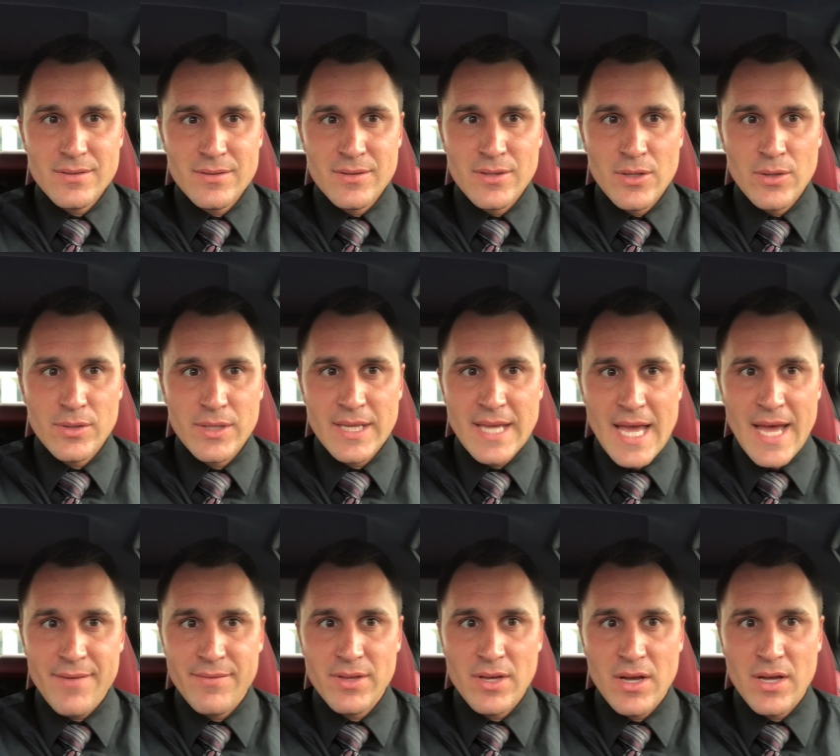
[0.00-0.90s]
the only
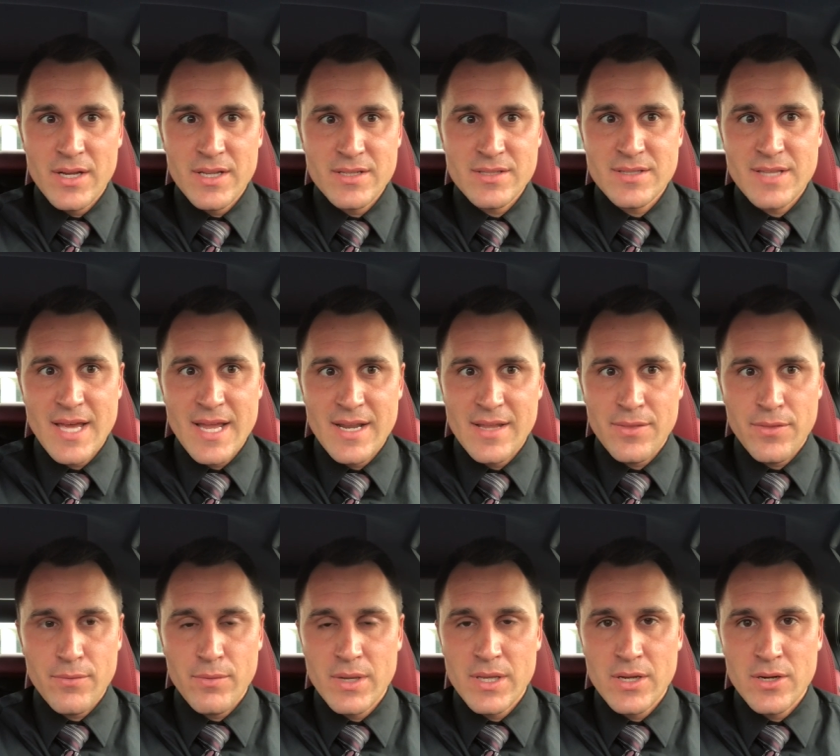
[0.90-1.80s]
caveat is that
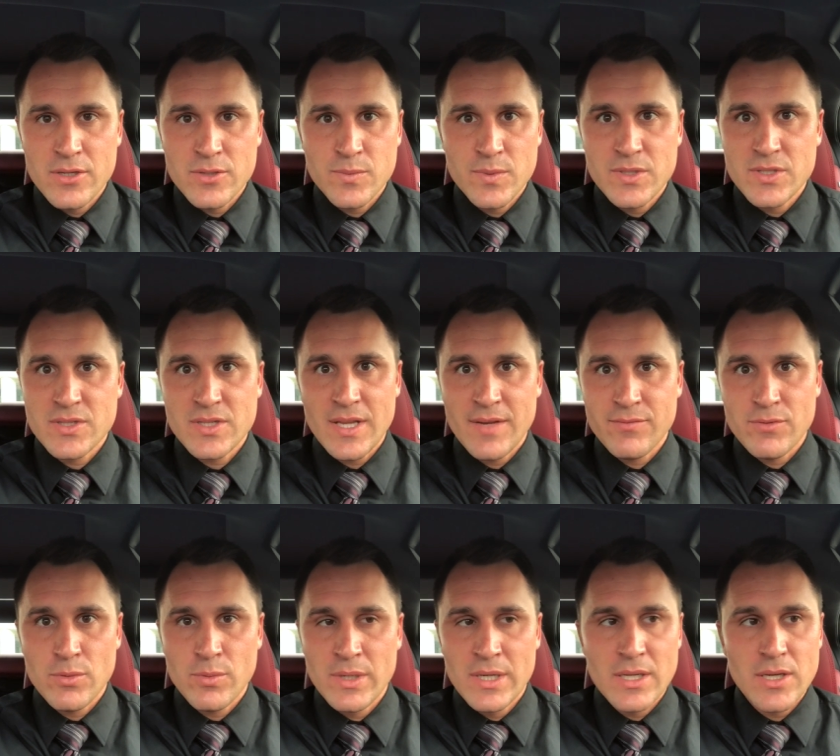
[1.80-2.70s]
at three years, we're just going
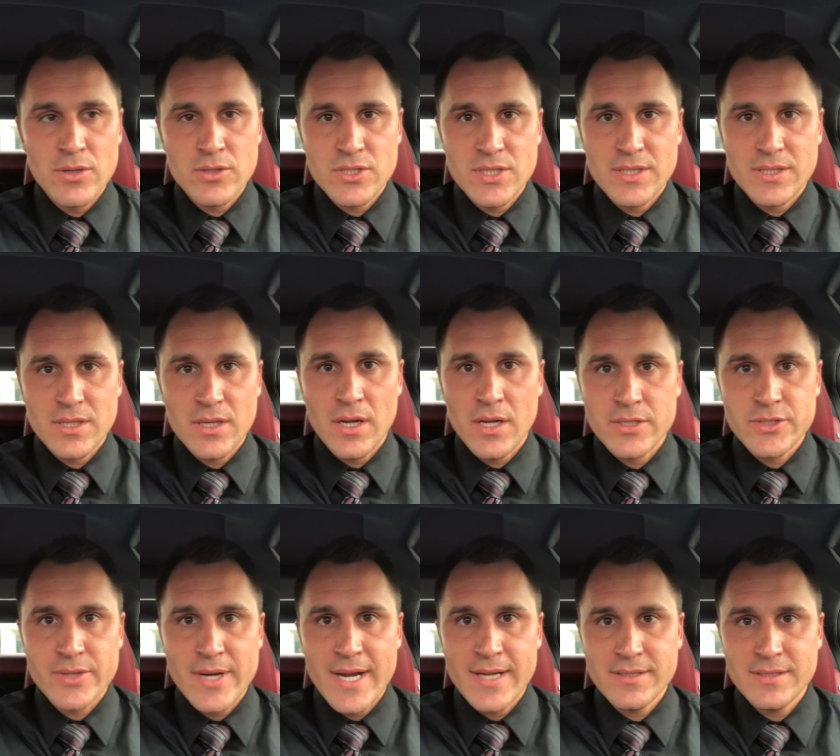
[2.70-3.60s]
to have to renegotiate the
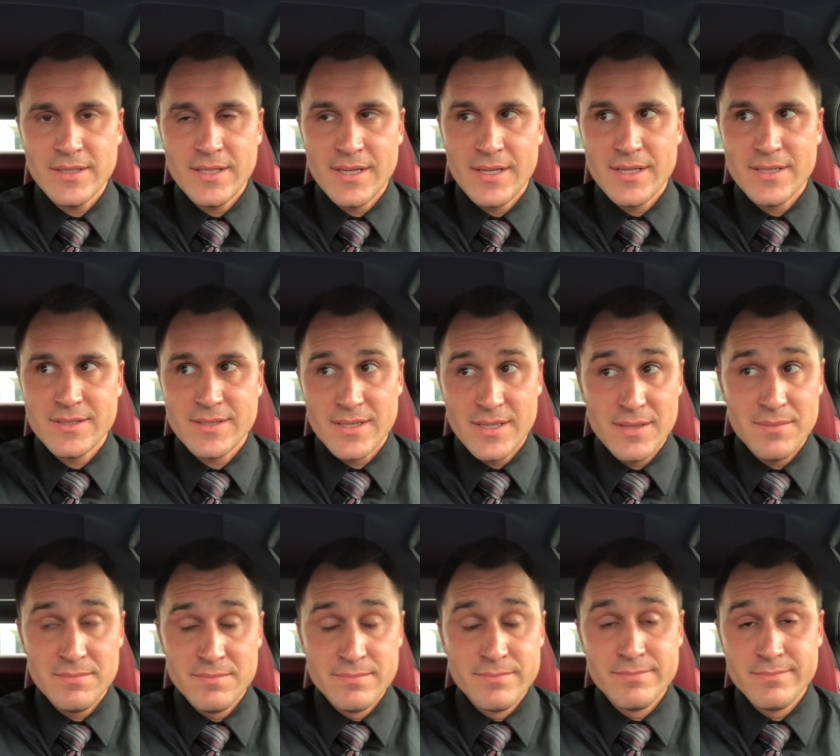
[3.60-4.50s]
contract. And I
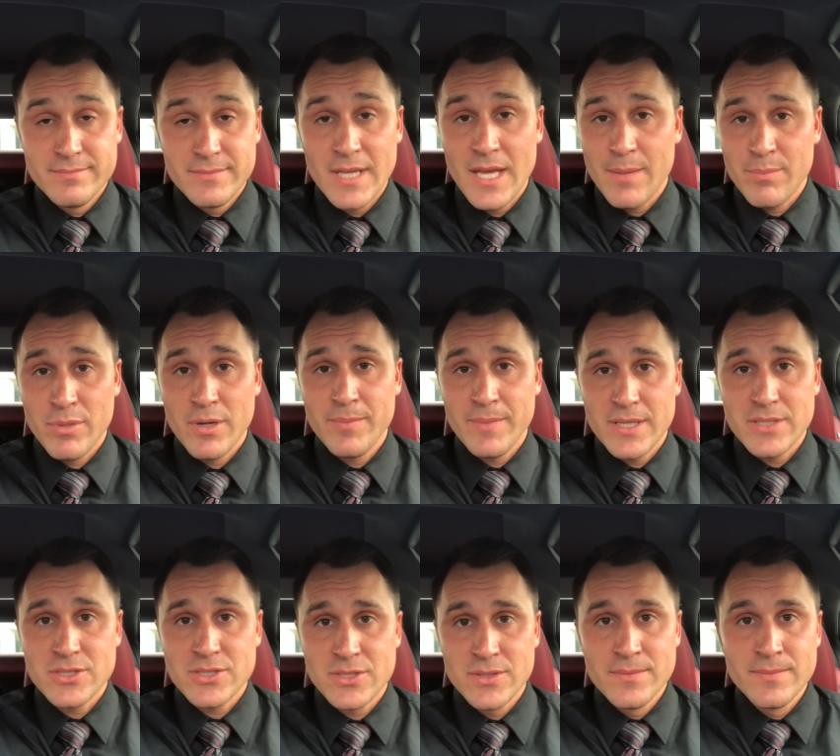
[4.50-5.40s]
said, yeah, pretty
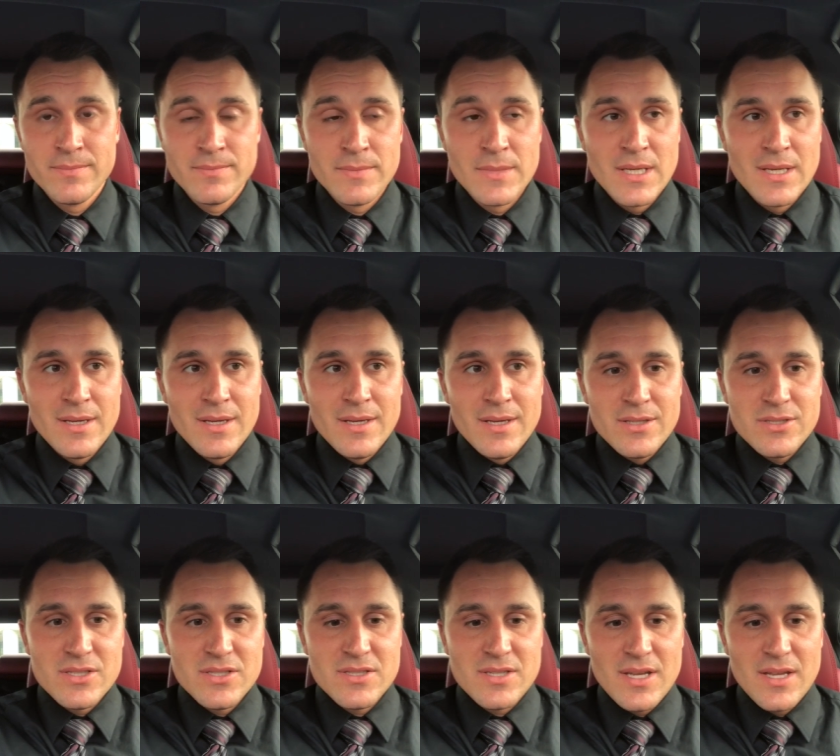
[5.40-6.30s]
much.
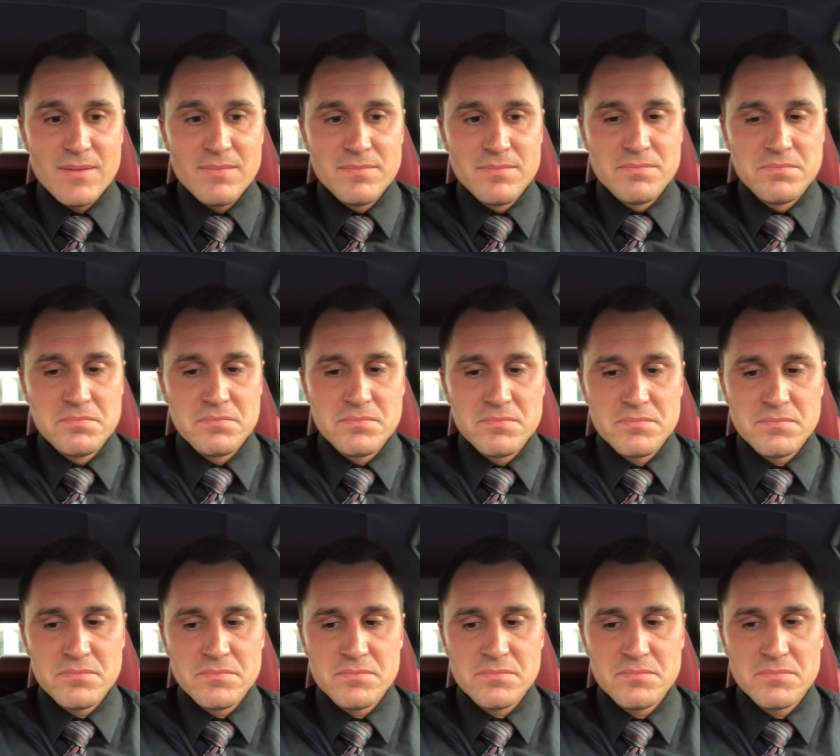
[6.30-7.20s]
She said,
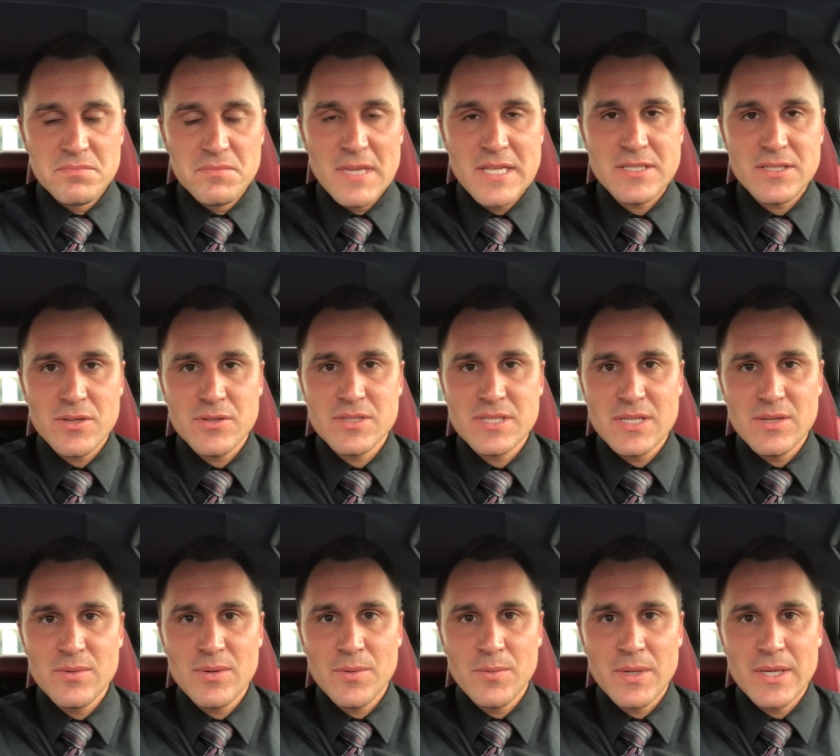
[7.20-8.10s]
let's go
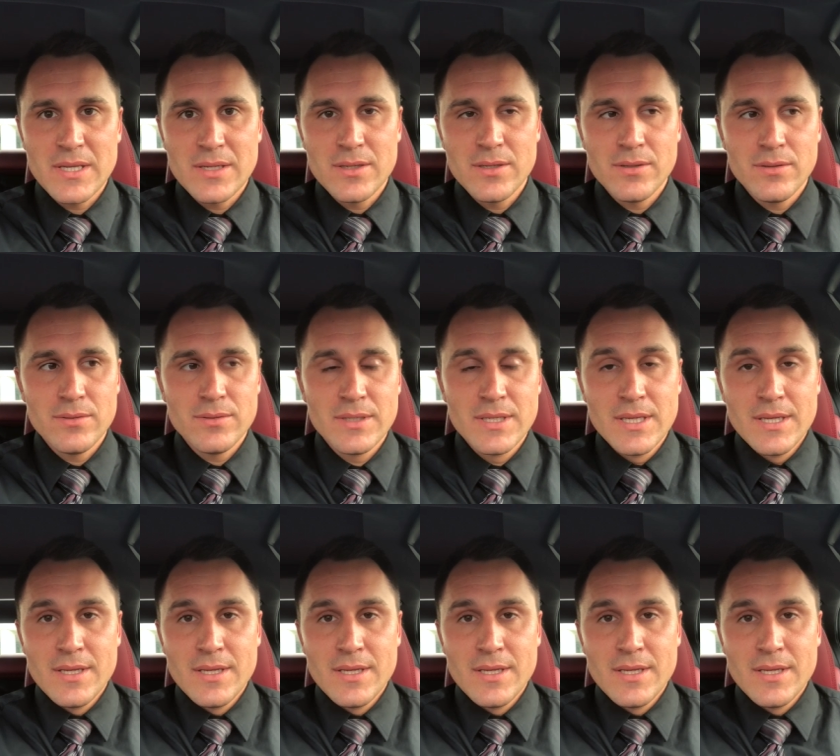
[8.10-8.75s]
see what we can do.